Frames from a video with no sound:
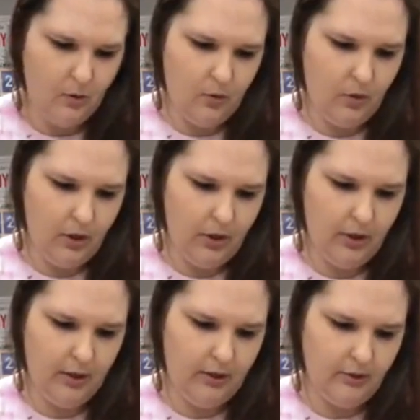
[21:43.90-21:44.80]
or you
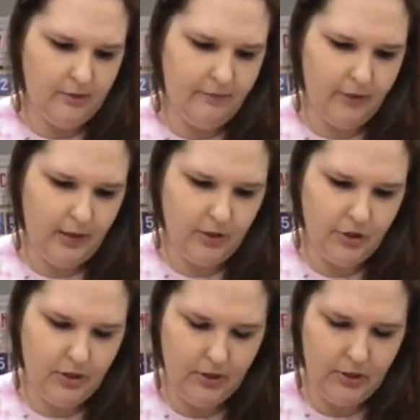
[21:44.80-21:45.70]
can use them for next
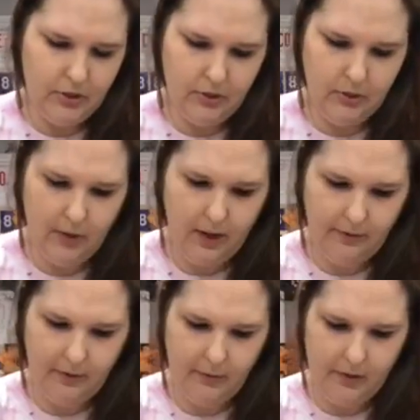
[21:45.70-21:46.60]
year too,
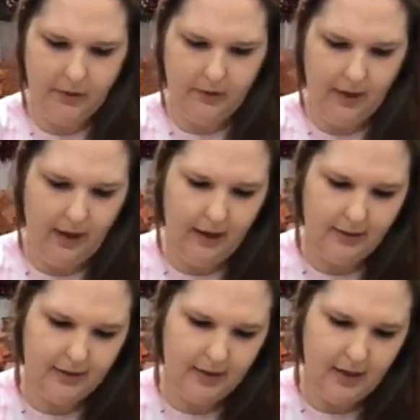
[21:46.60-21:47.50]
however you wanna do
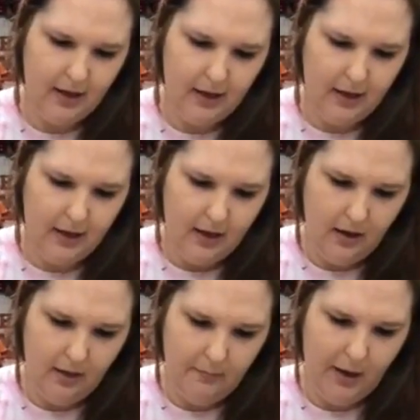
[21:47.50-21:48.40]
that.
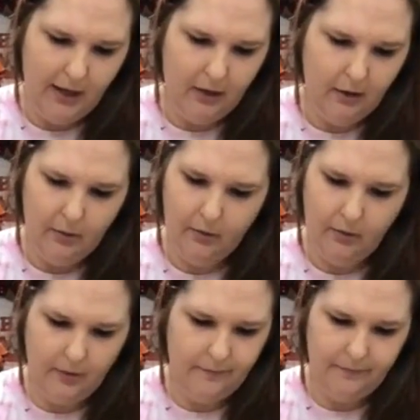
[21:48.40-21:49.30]
I know
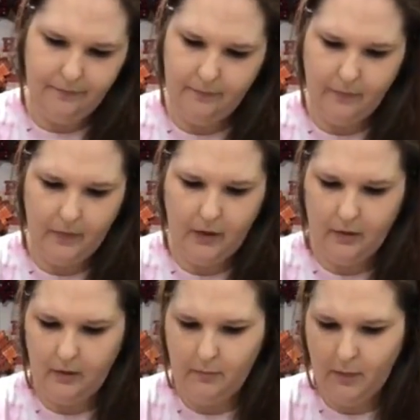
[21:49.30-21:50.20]

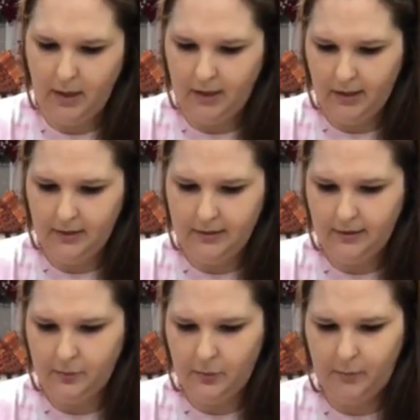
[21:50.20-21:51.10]
my
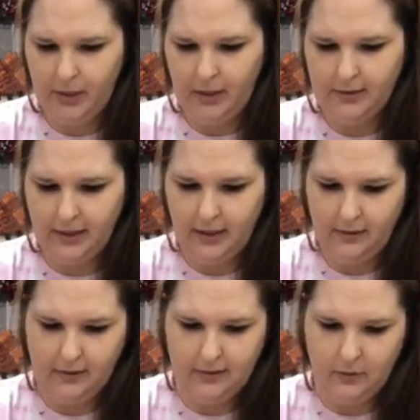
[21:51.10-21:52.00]
kids would be taking
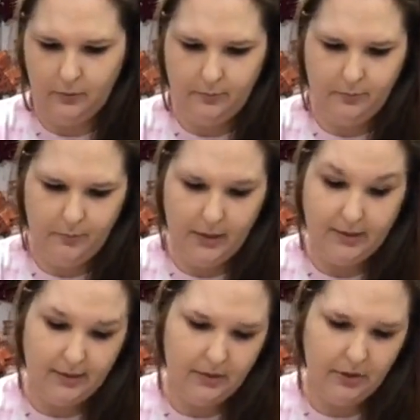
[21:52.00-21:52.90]
these home. My
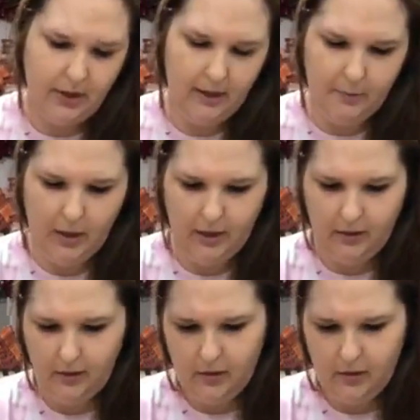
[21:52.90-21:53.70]
sister and my